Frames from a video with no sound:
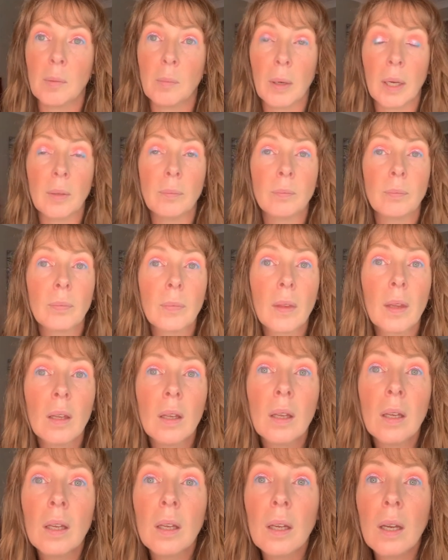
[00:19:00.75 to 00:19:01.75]
but
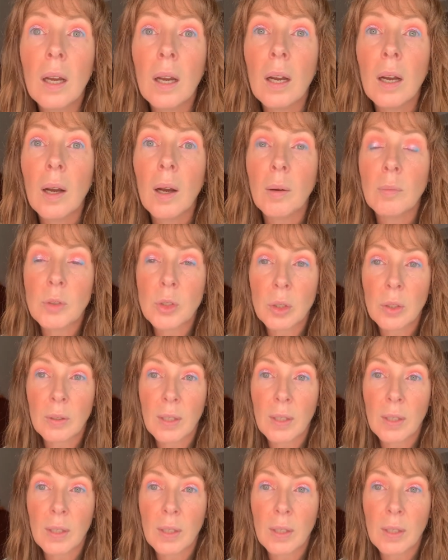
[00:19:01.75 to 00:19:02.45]
uh, I'm sure